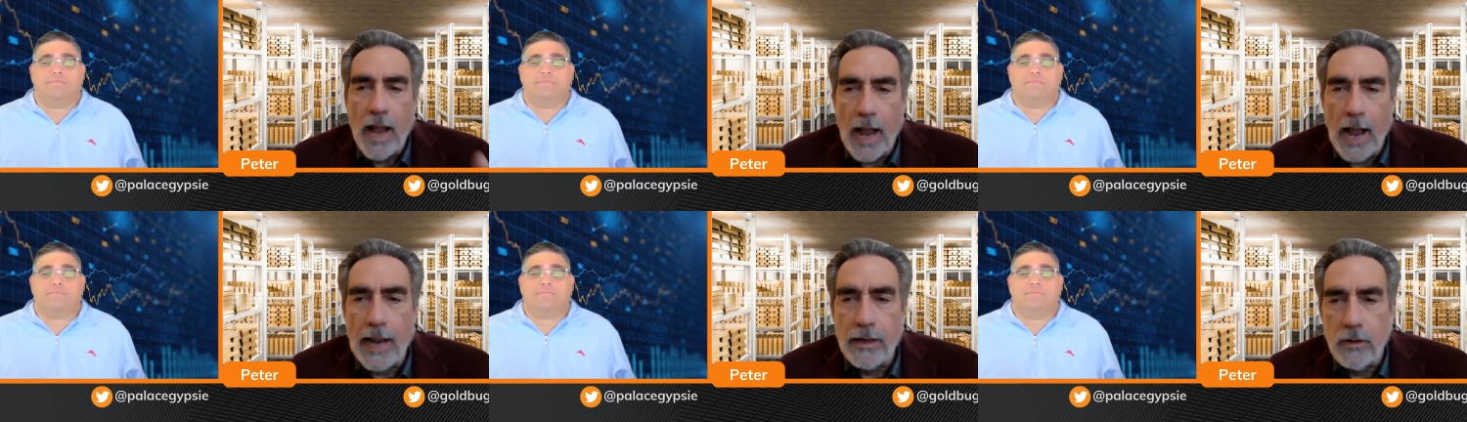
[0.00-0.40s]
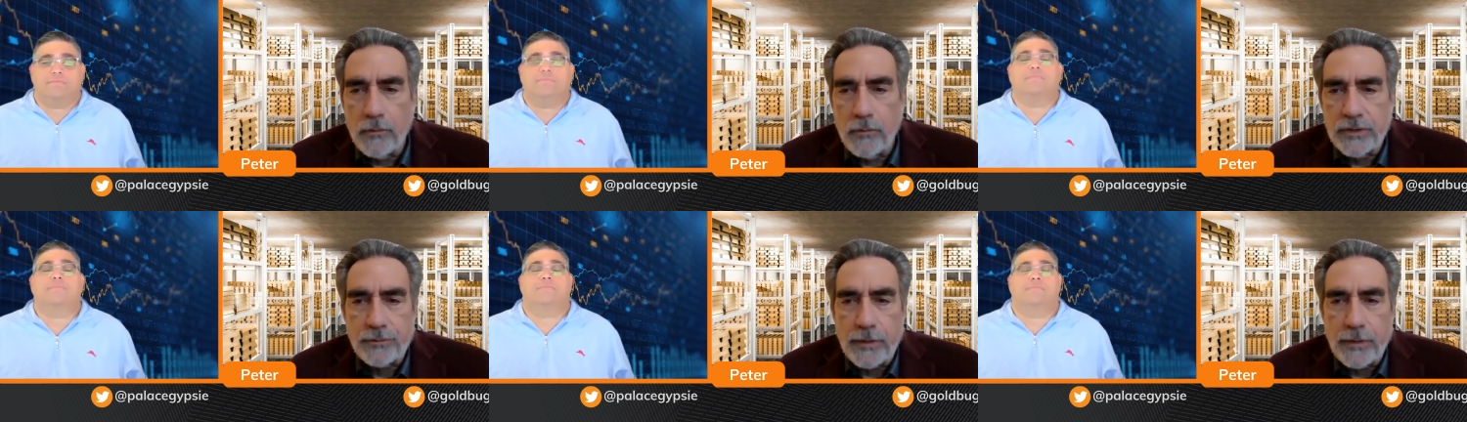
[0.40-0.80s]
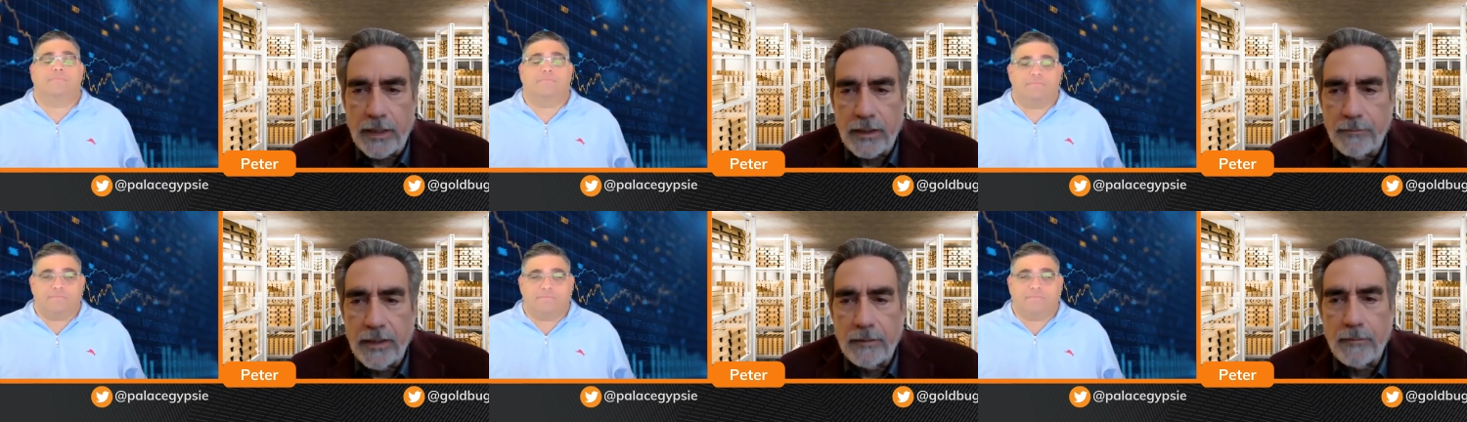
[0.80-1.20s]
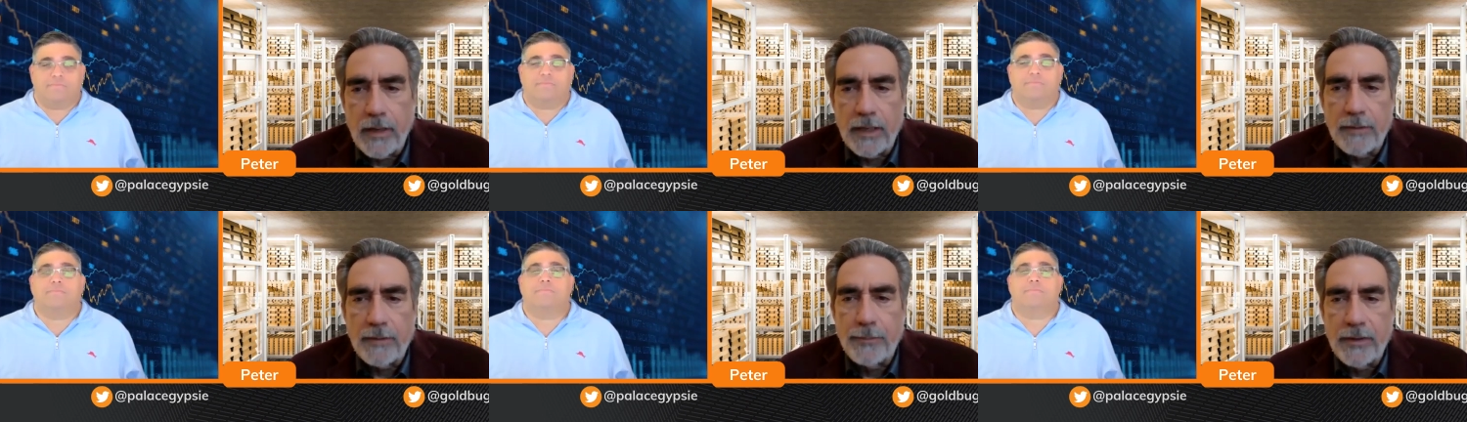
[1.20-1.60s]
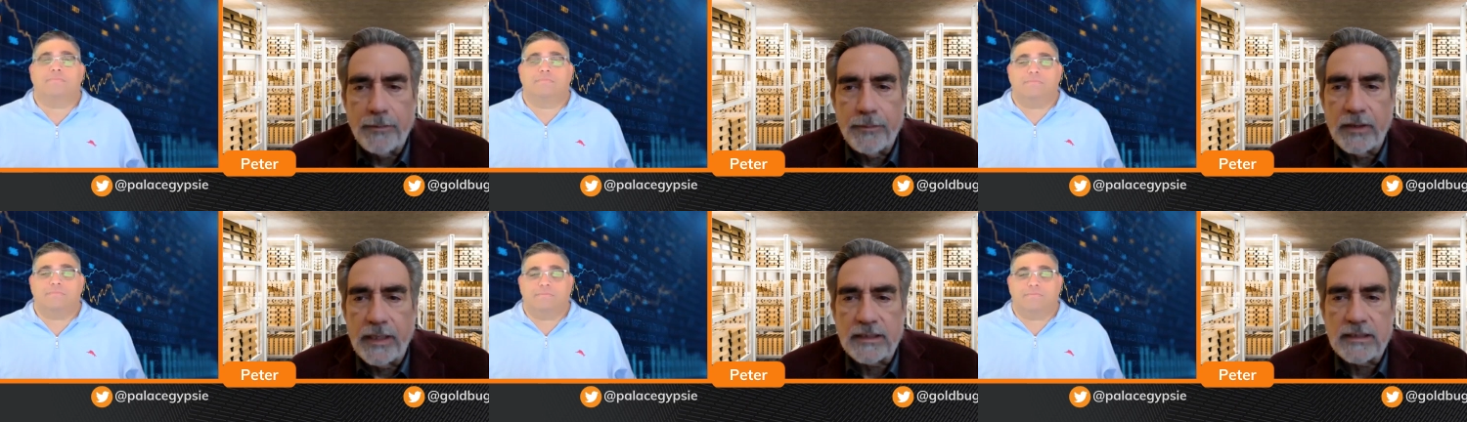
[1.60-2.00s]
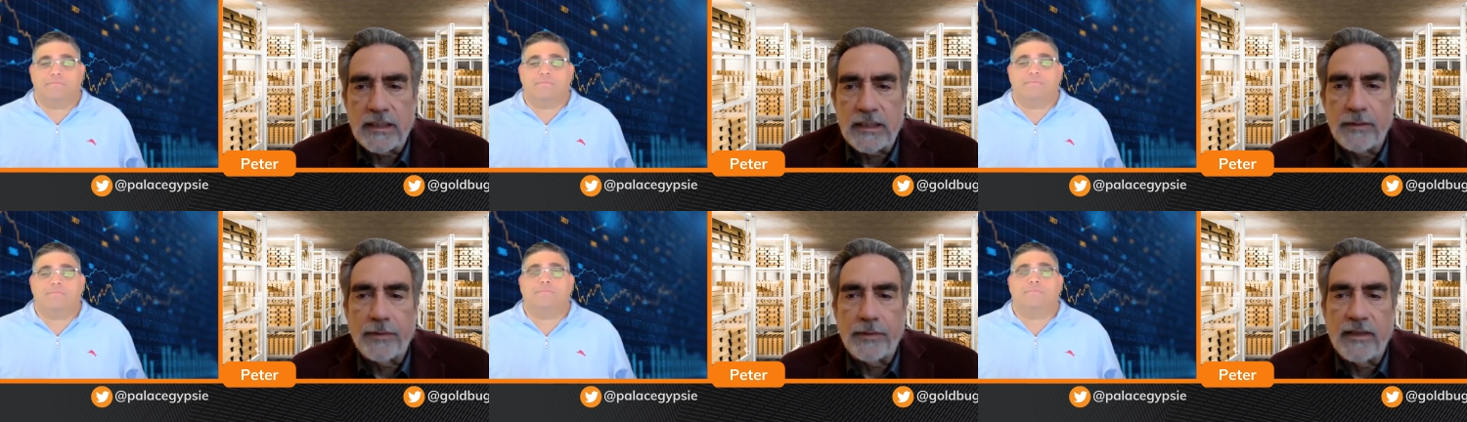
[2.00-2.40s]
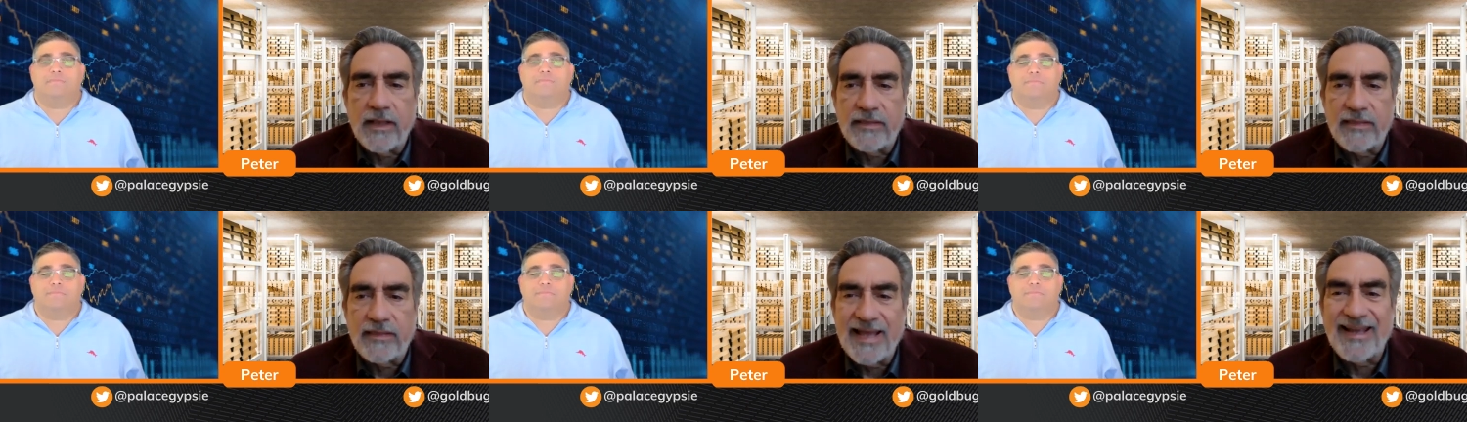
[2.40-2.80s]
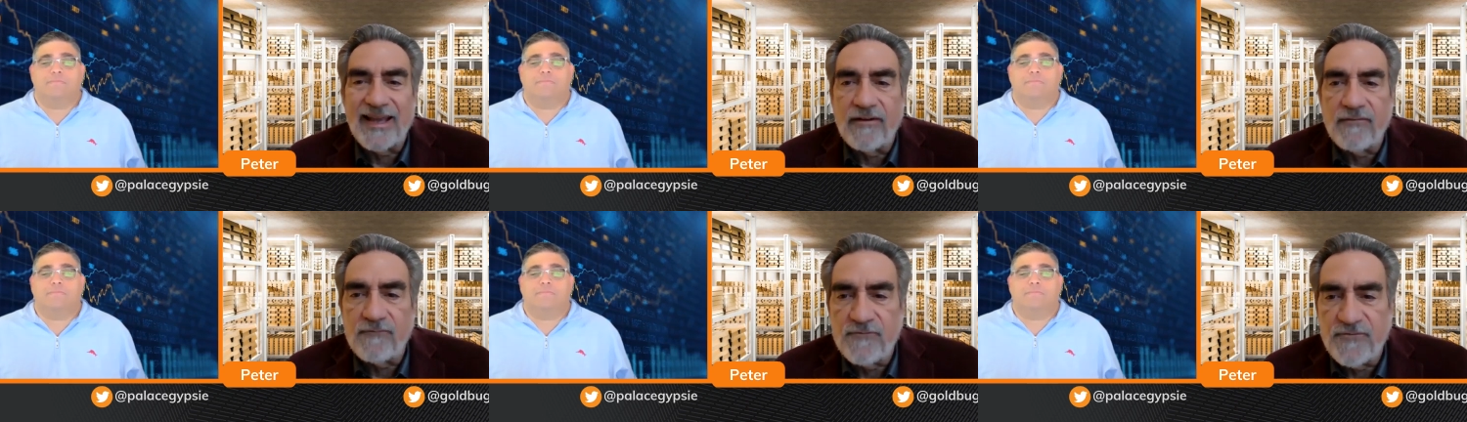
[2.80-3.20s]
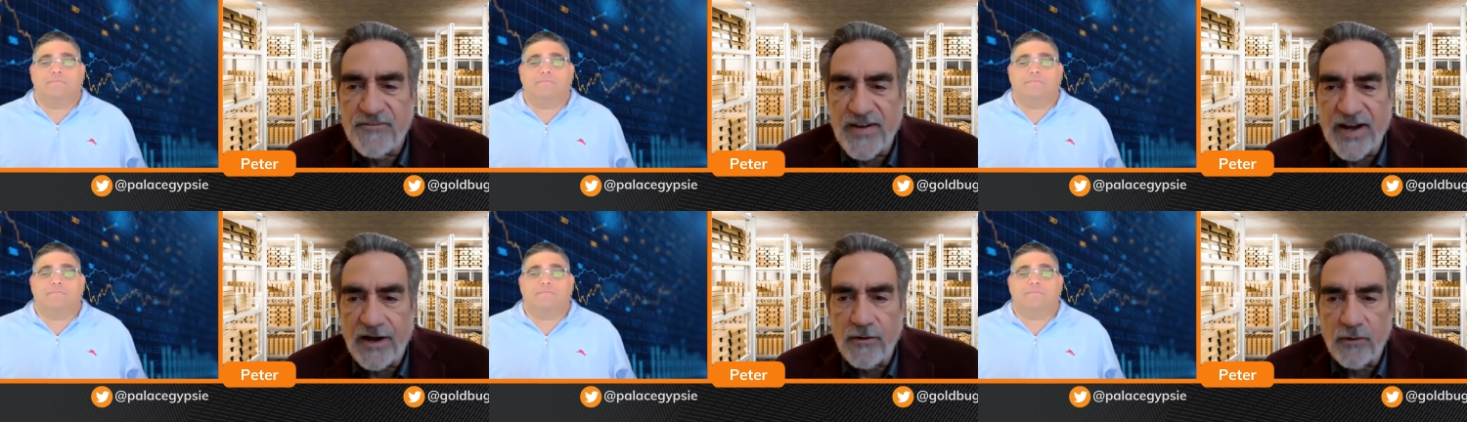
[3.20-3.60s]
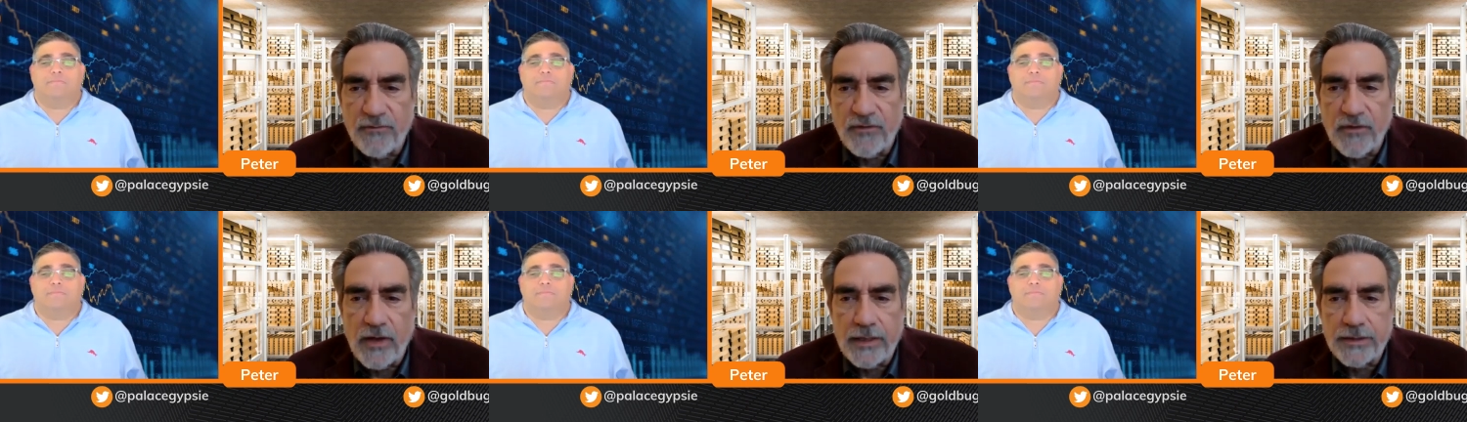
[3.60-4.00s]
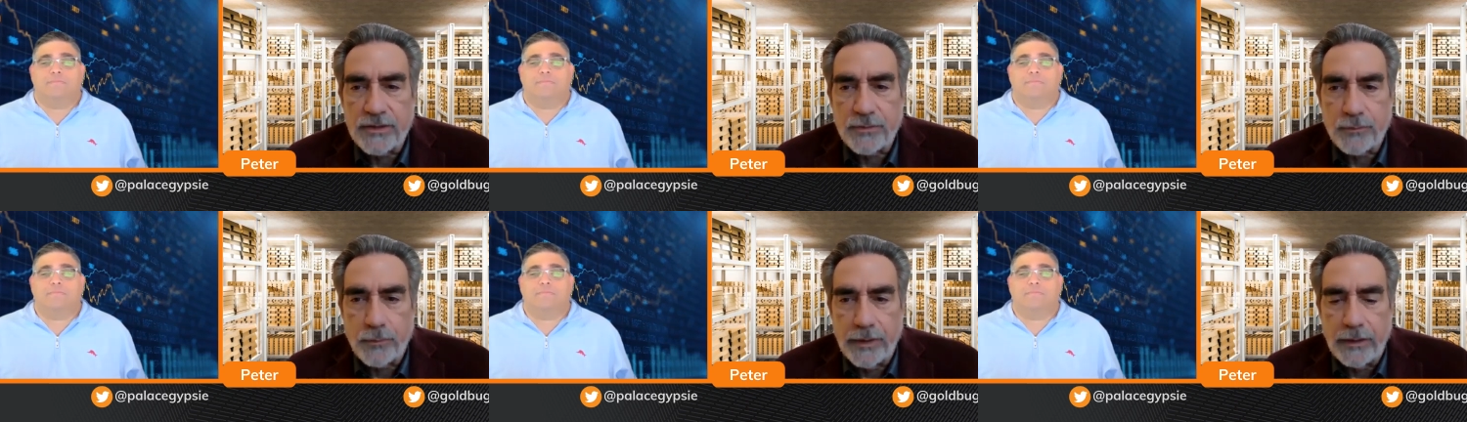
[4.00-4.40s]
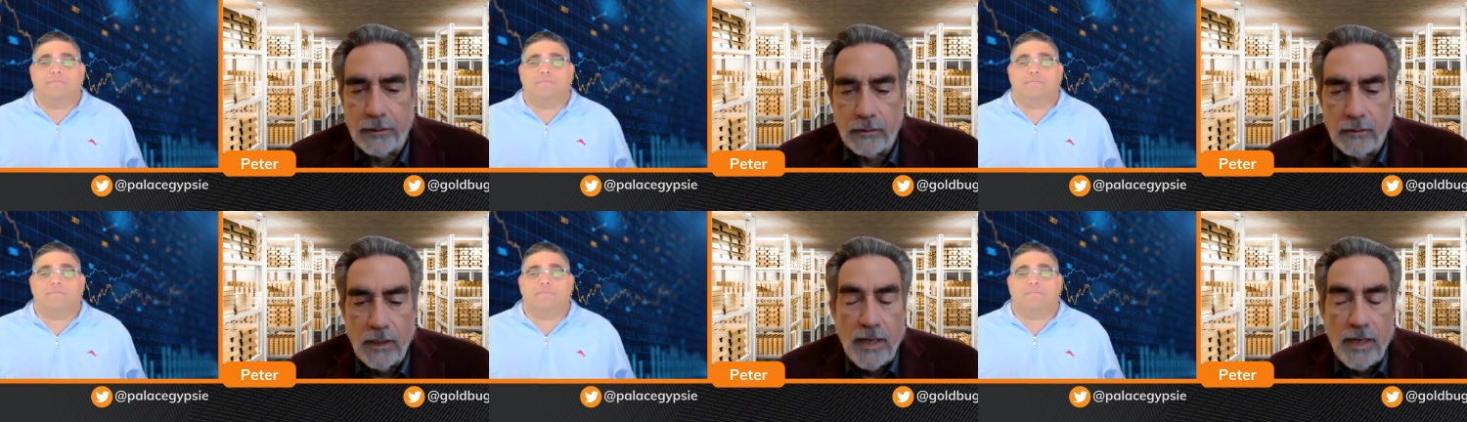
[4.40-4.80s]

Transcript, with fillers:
Speaker 1: I always recommend my people get something that they can verify is real.